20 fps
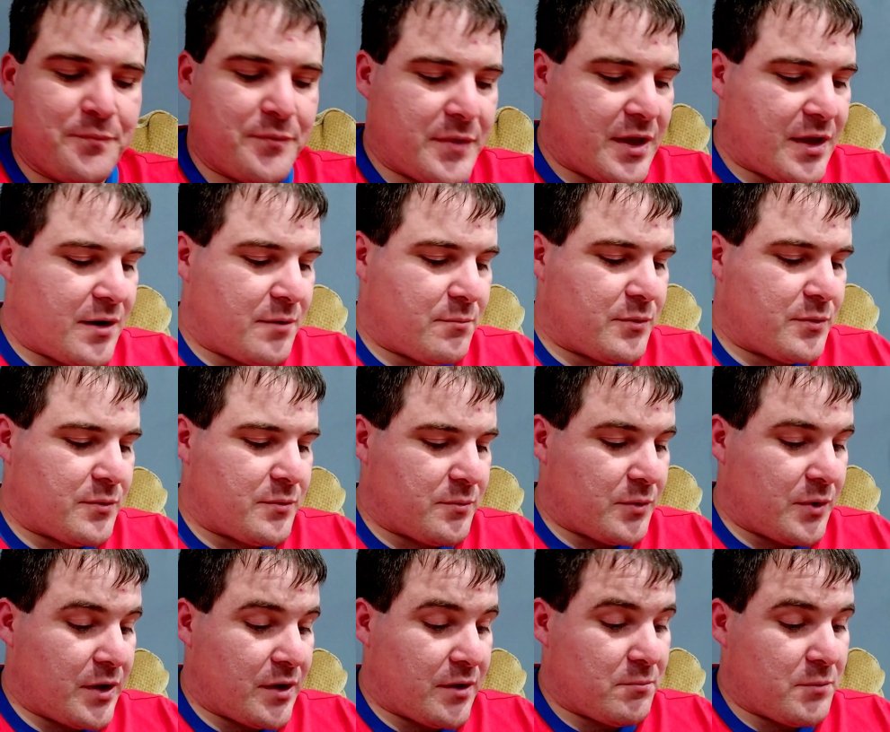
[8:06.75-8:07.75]
And I'm
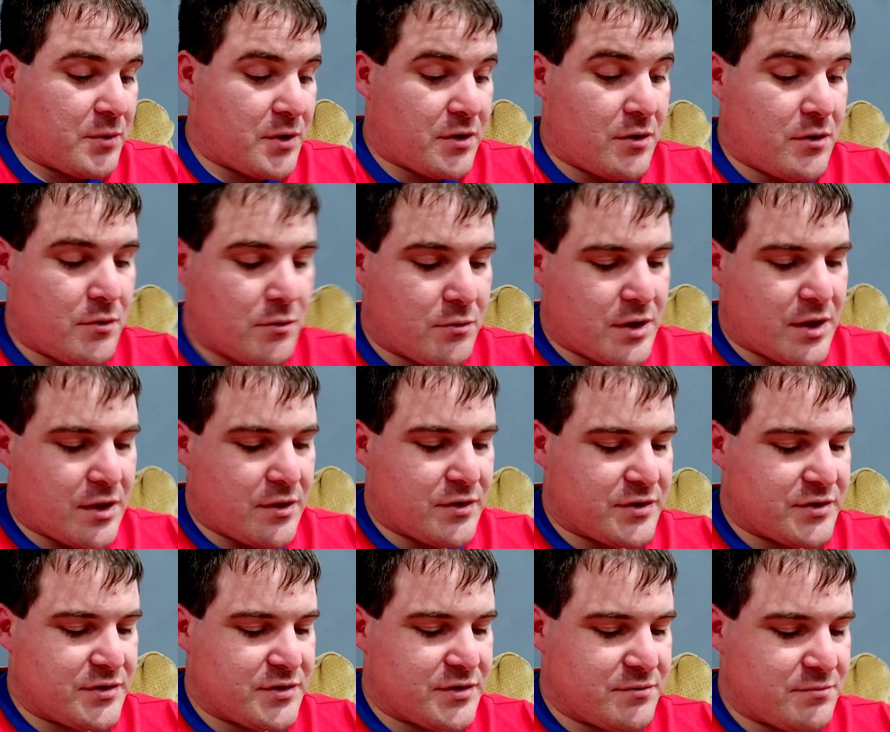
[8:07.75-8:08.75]
like, "Oh, okay,
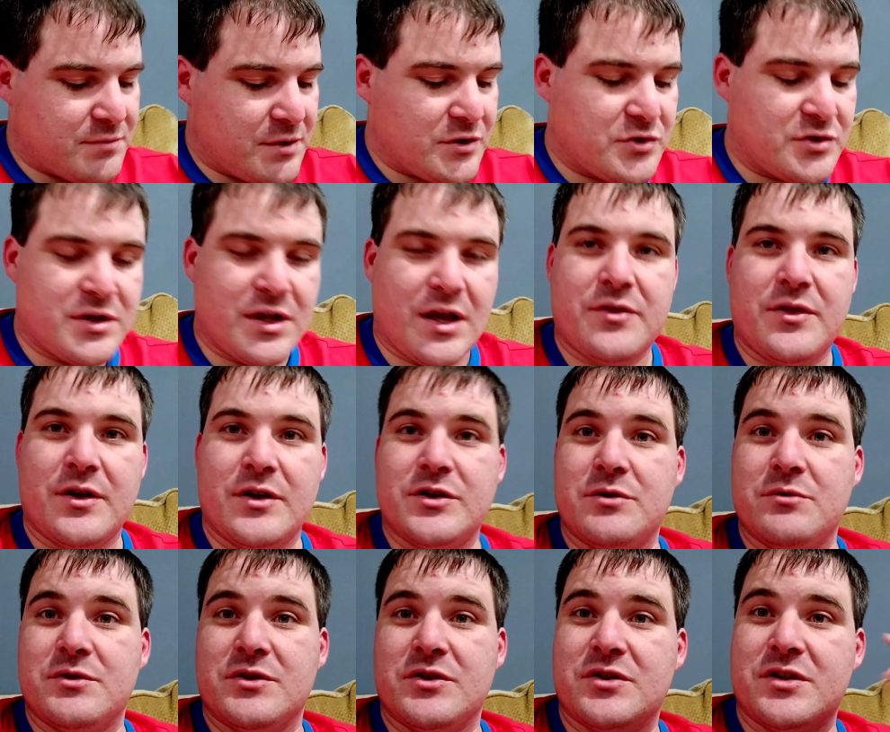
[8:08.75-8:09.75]
this is interesting." I thought
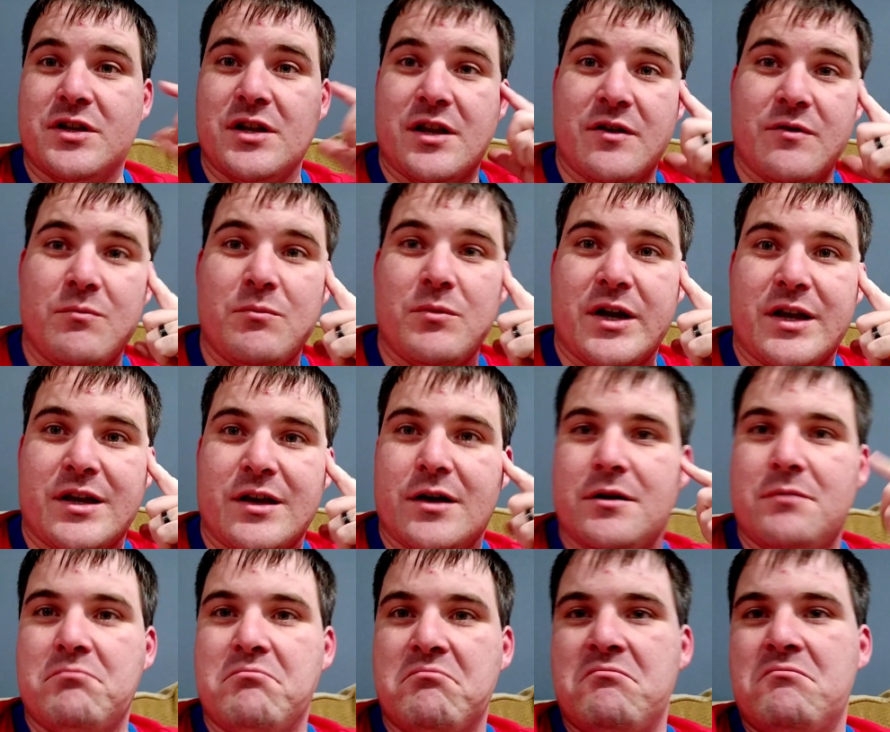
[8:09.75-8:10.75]
she was just going to give him like
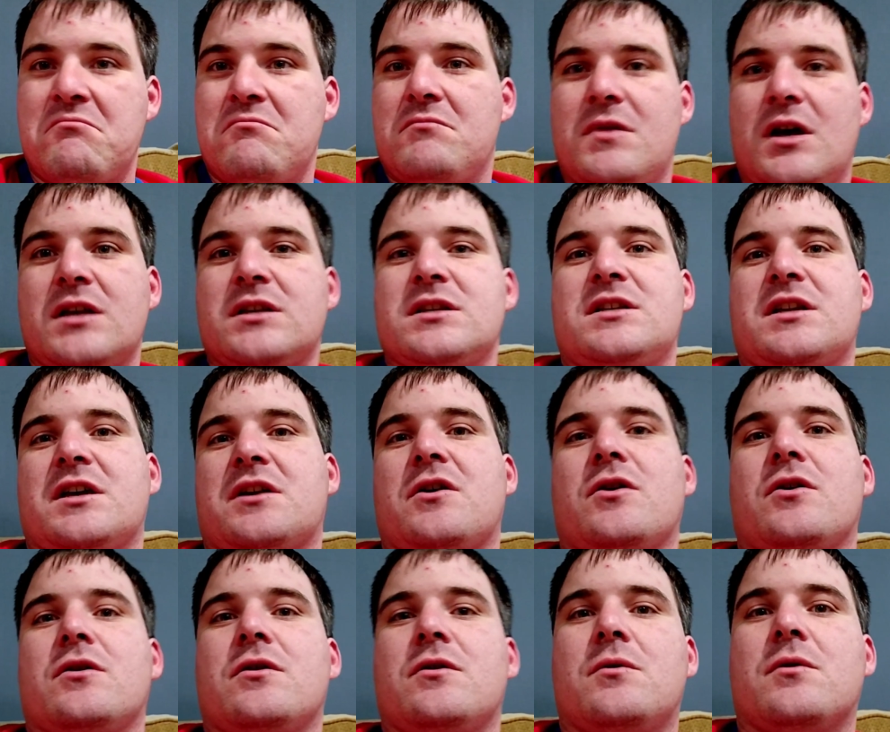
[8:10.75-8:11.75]
a
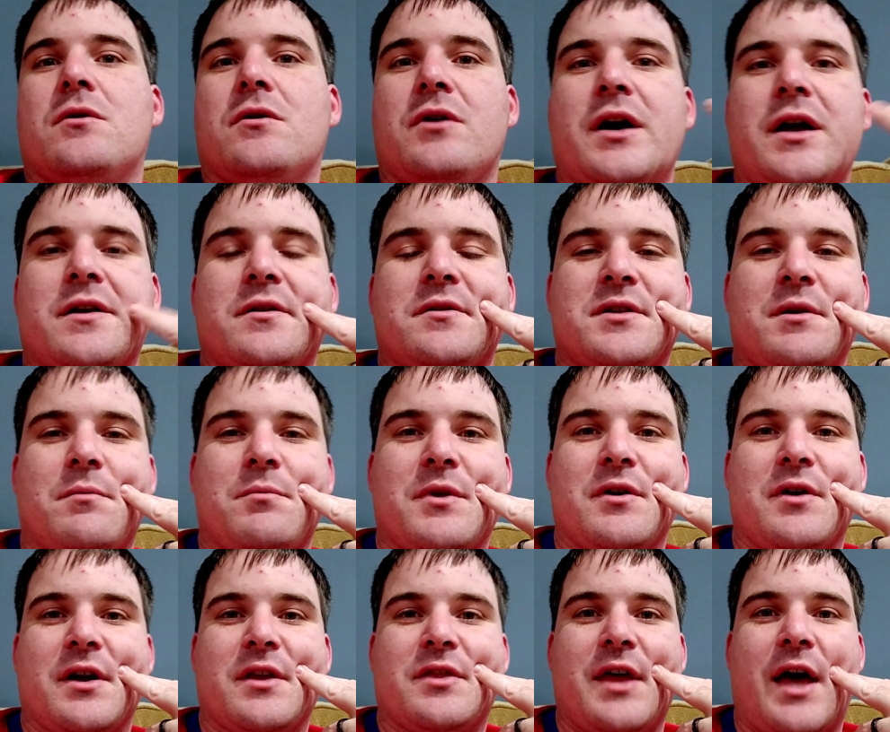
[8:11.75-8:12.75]
sticker or like
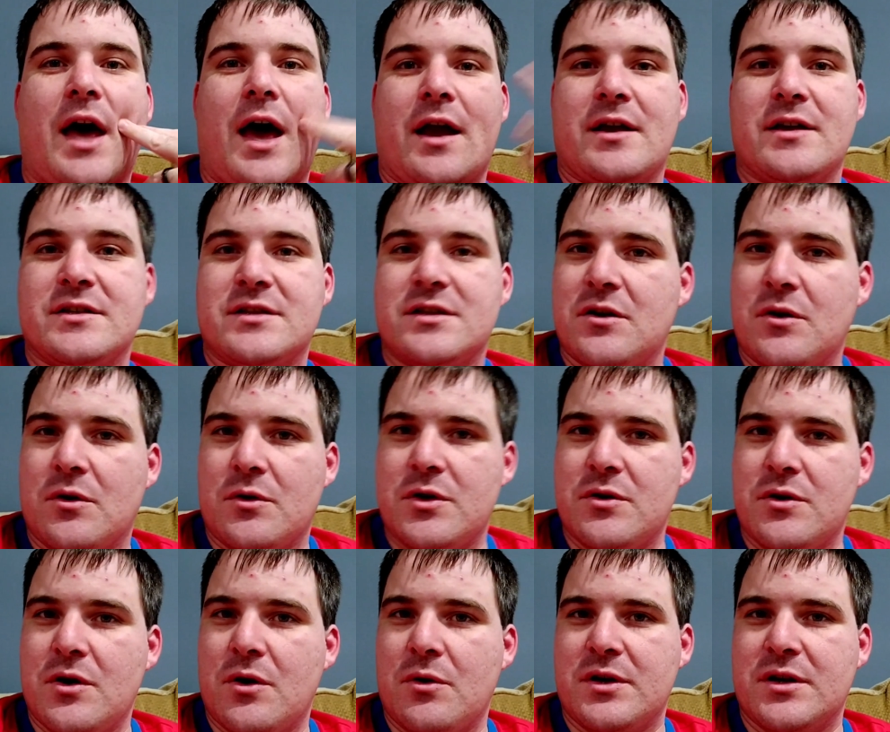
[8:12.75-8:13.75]
something like that, because
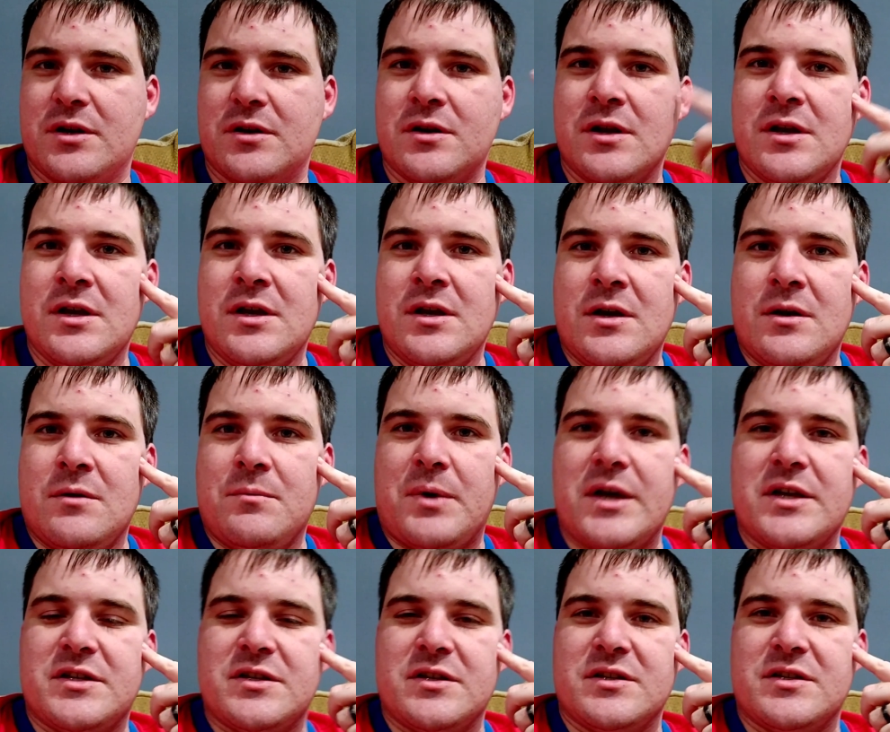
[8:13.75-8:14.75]
you go in
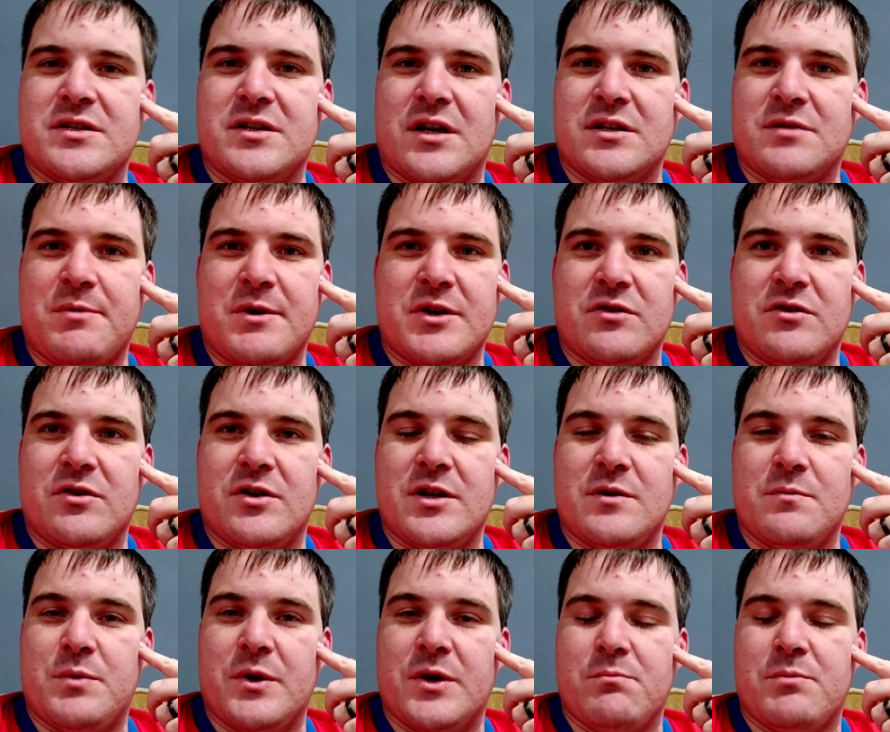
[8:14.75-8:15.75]
places, especially little
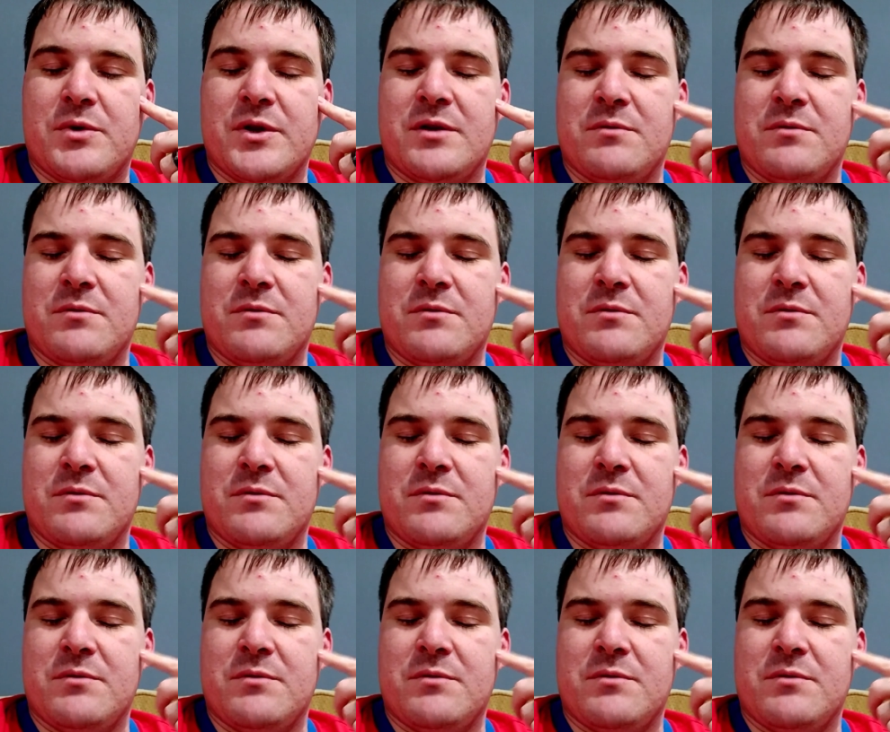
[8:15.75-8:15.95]
independent